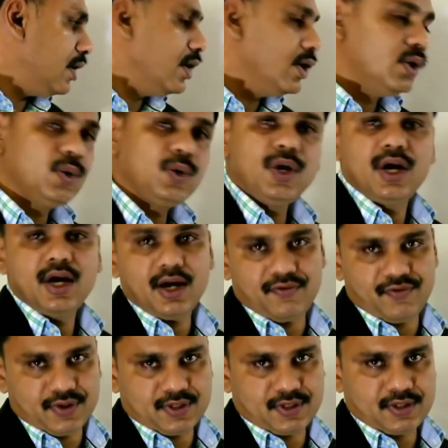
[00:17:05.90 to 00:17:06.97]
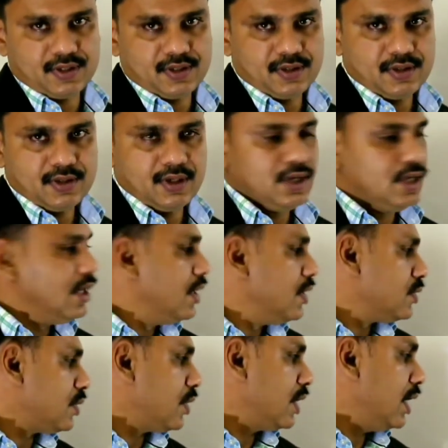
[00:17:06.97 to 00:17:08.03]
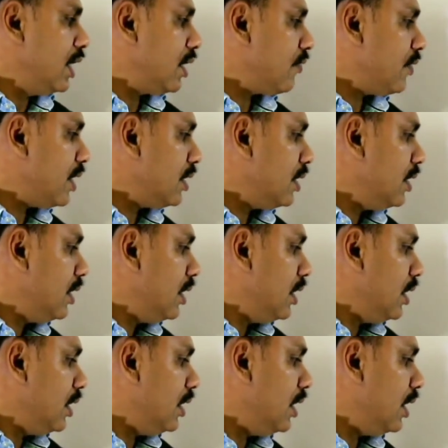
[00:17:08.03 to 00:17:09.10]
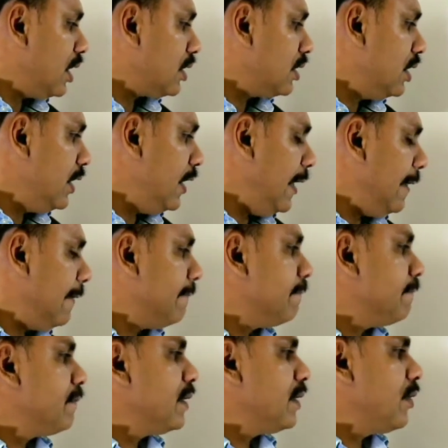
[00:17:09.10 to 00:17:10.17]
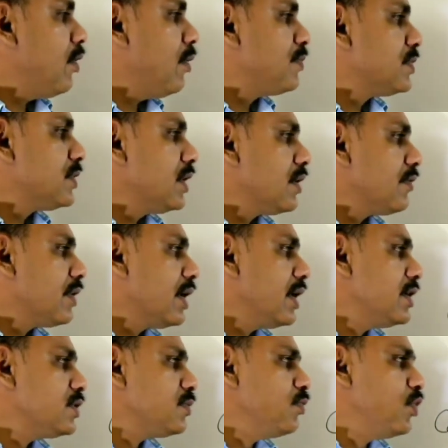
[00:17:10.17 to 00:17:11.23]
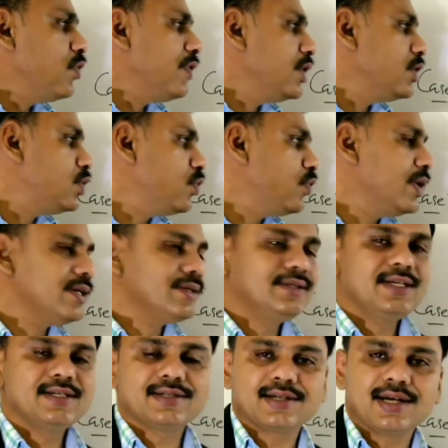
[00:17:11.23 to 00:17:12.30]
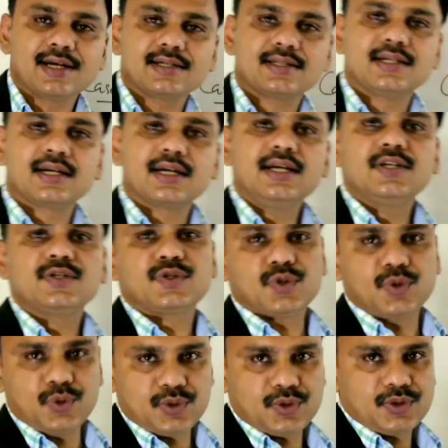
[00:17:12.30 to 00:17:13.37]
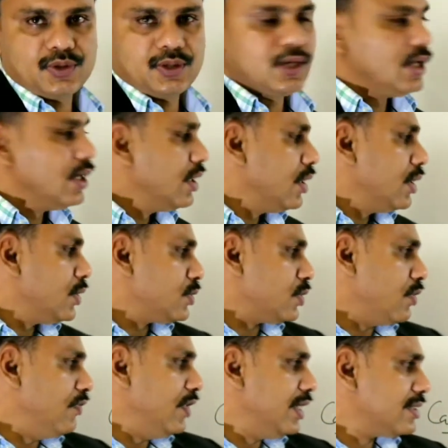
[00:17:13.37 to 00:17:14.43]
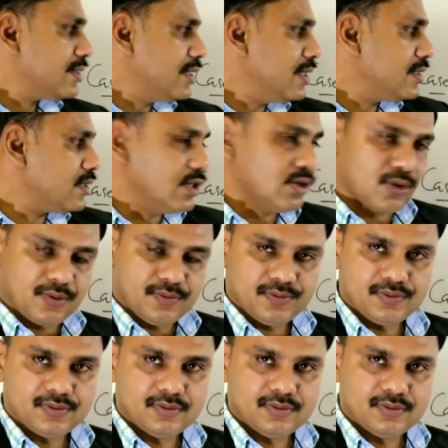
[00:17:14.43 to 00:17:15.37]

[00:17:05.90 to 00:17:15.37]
into Fs. So here what? Here the observer is moving towards the stationary source. So Vs is 0.